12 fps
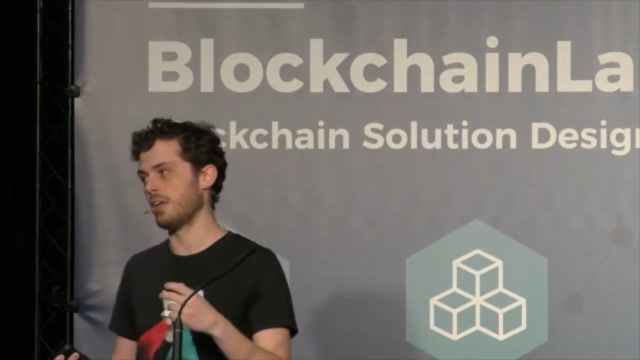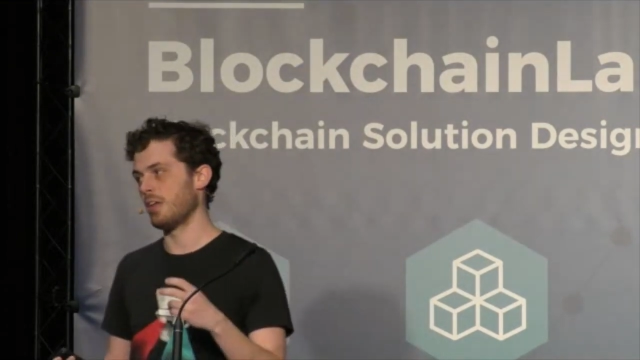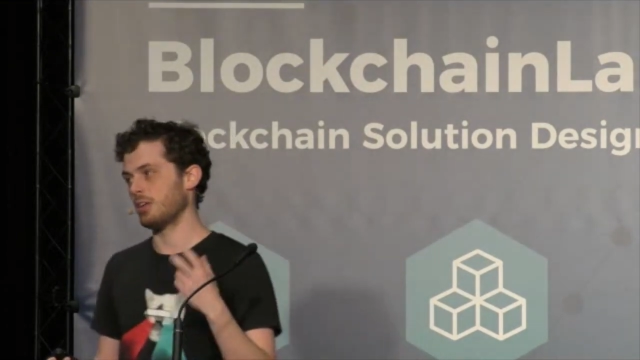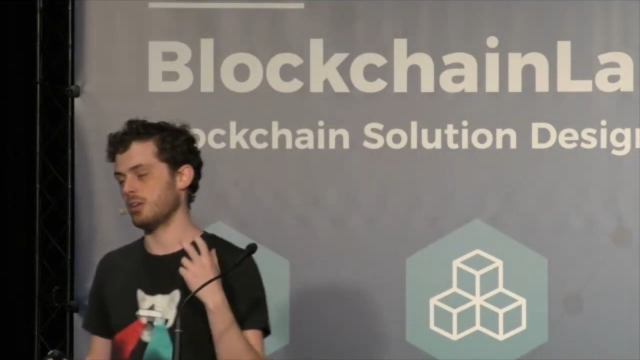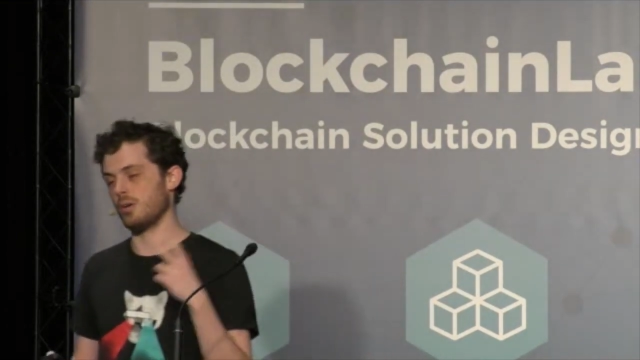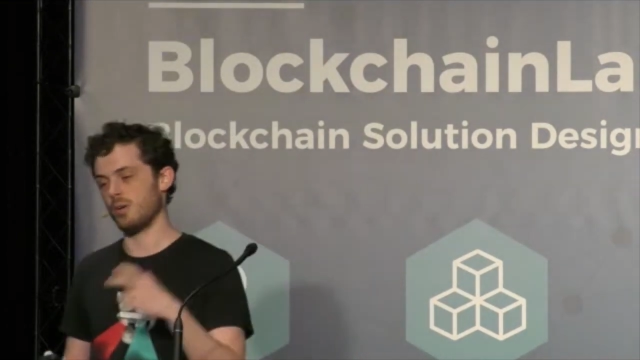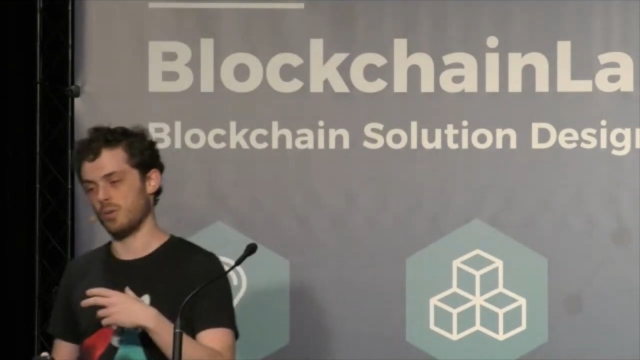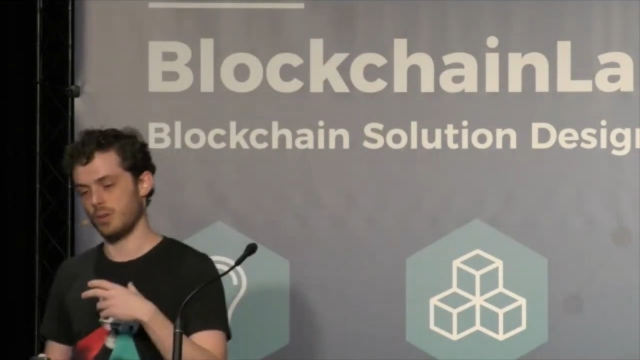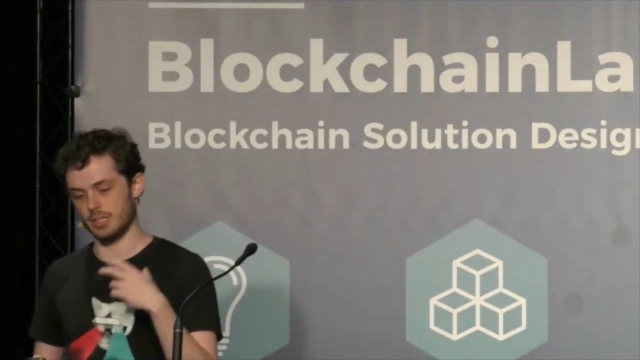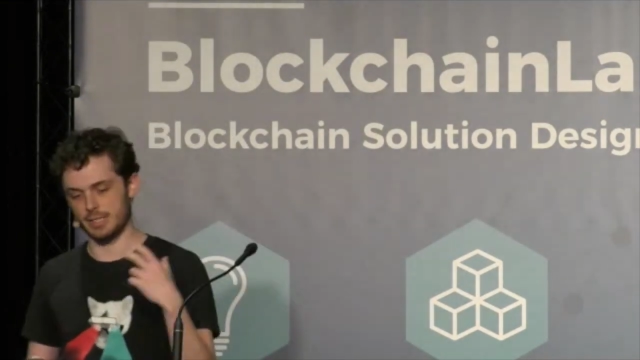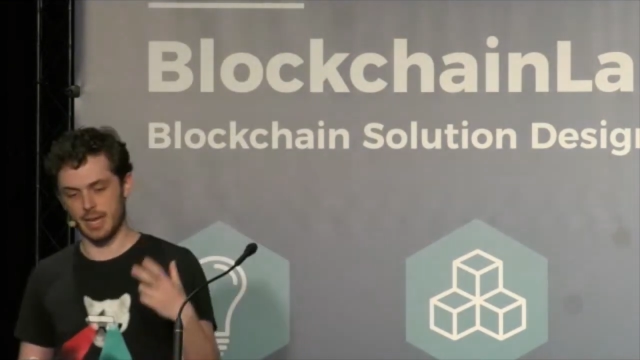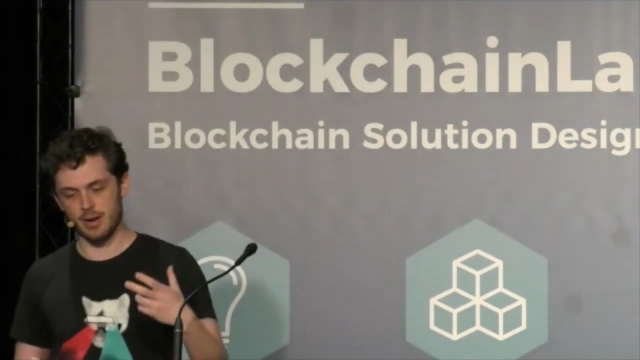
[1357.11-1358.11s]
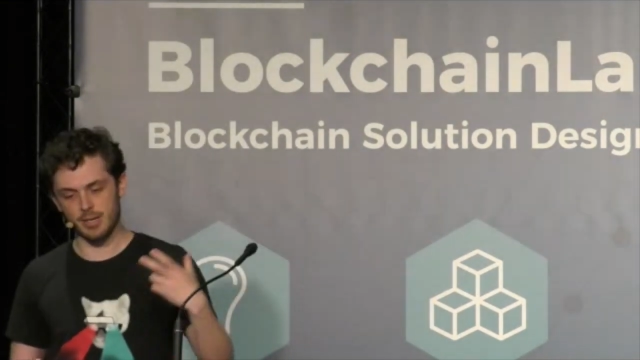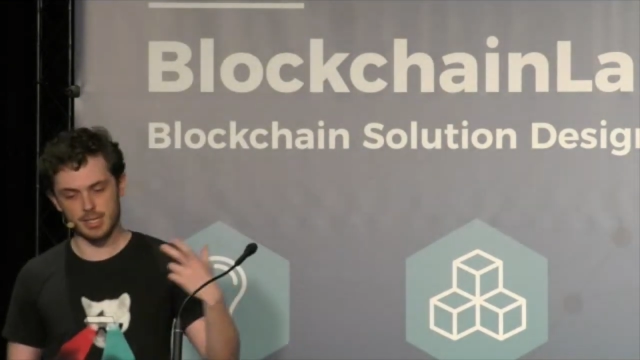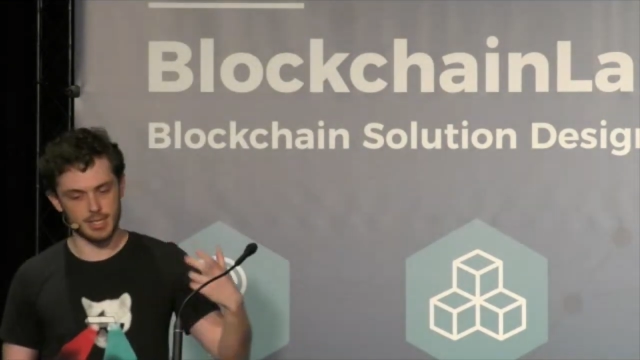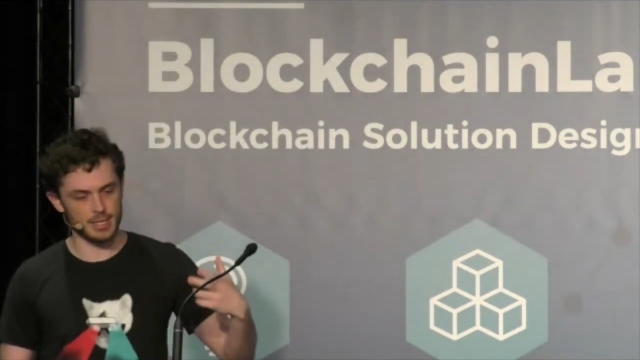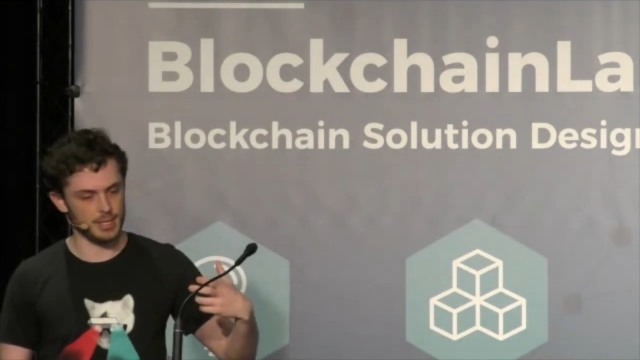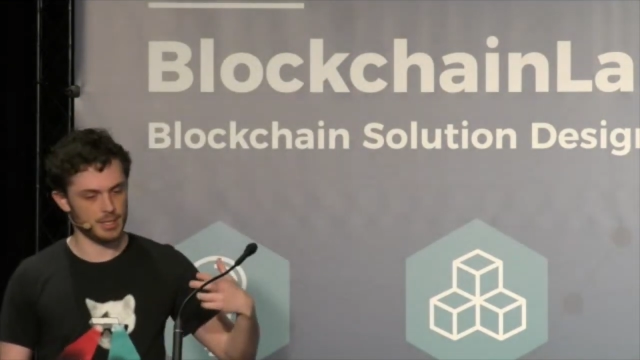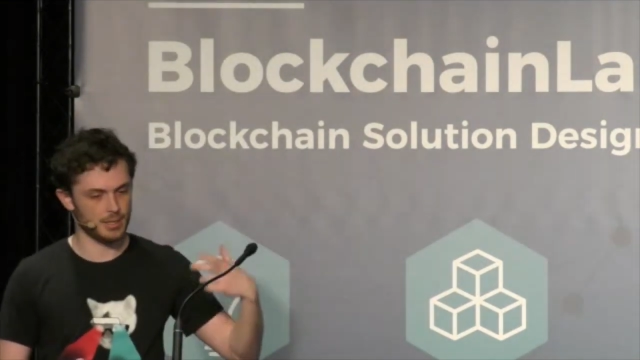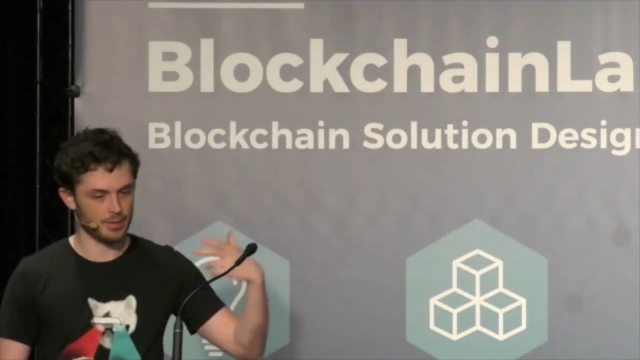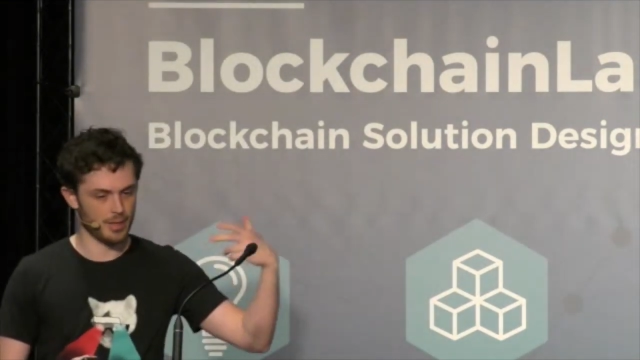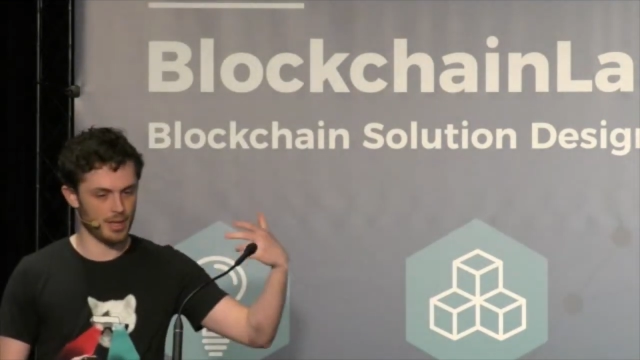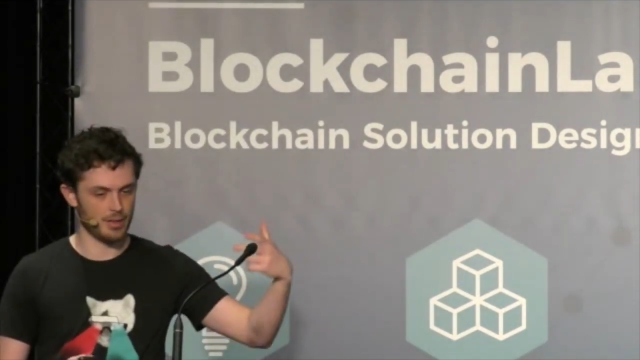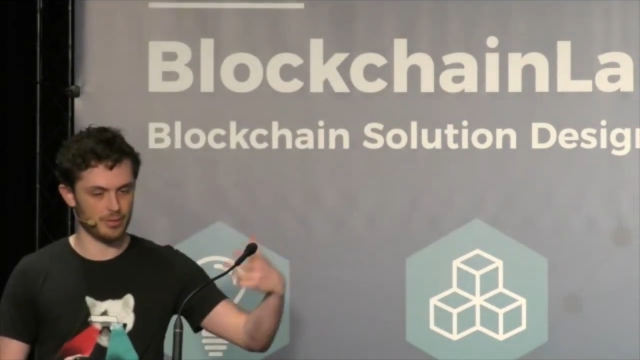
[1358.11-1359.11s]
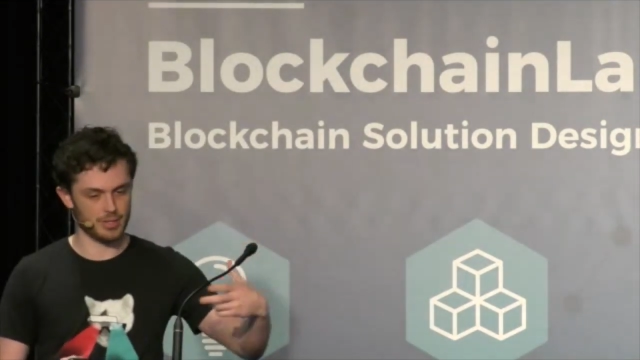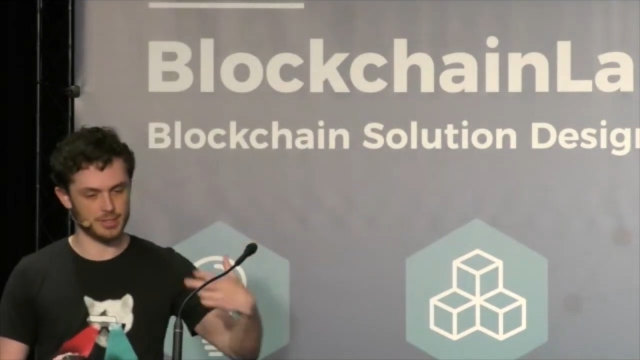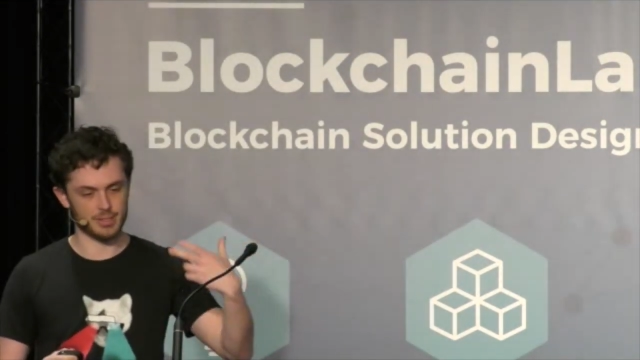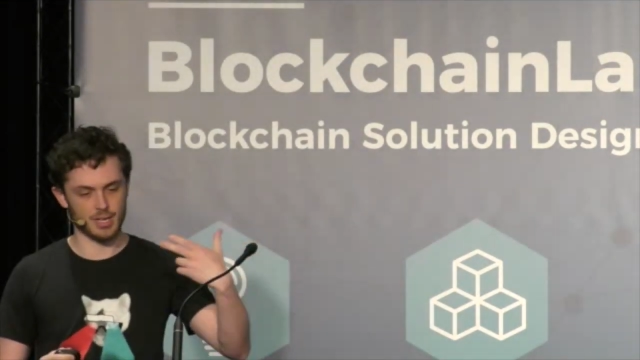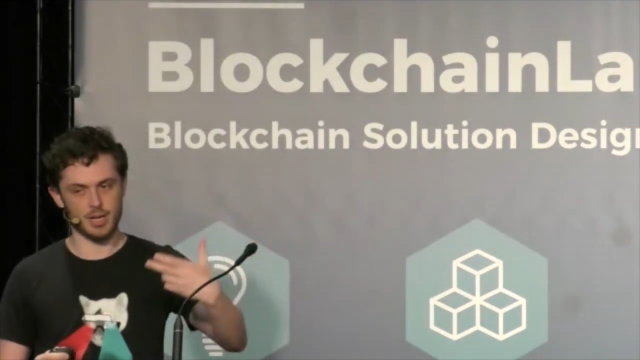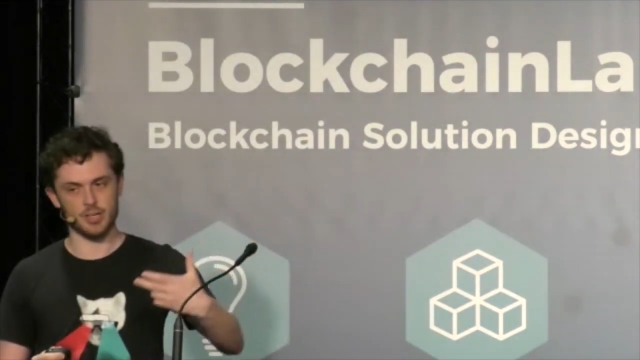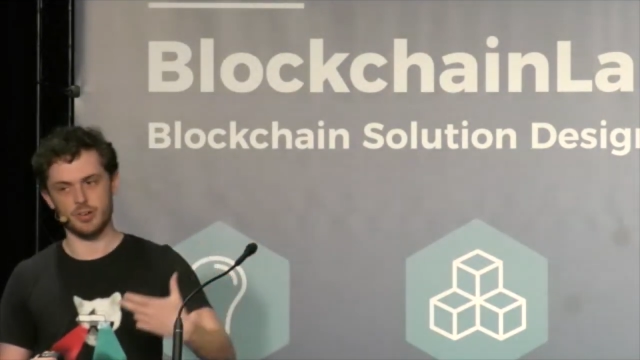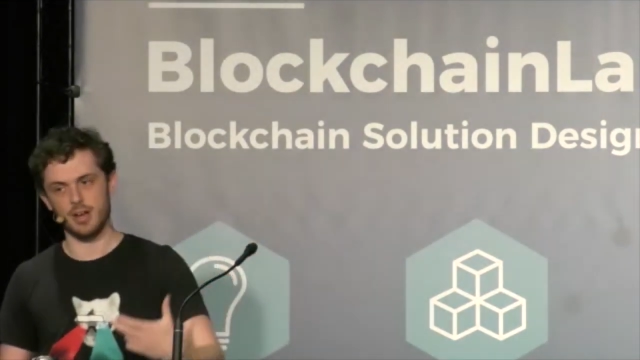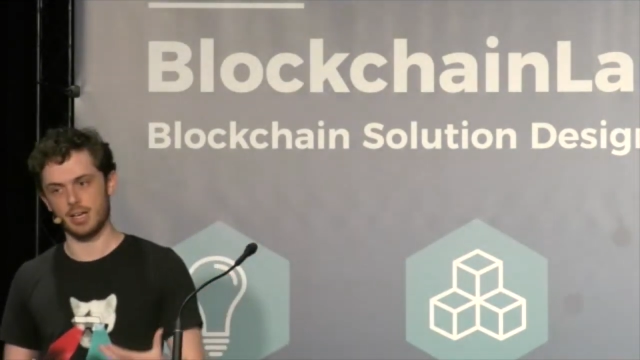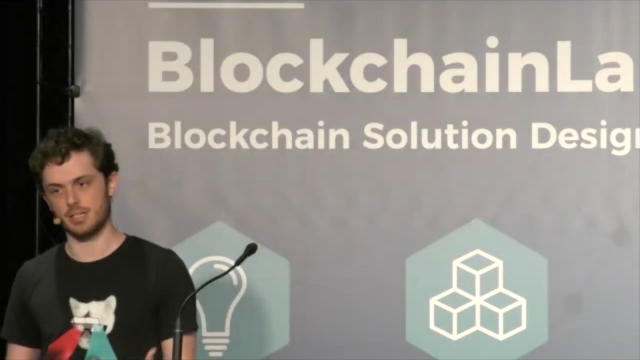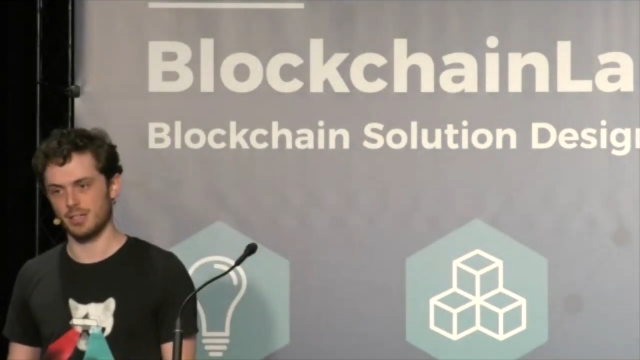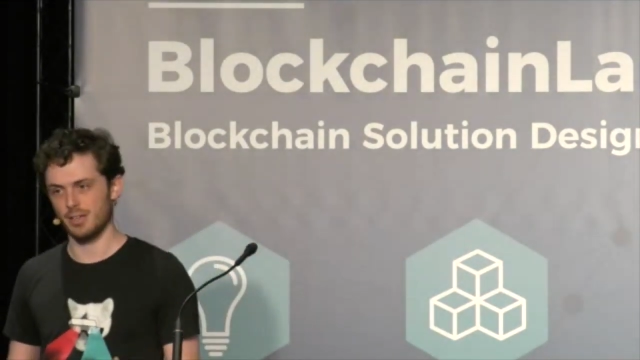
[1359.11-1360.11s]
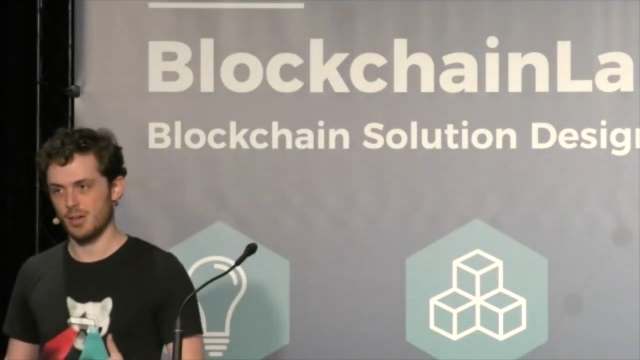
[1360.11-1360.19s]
it's guaranteed that this contract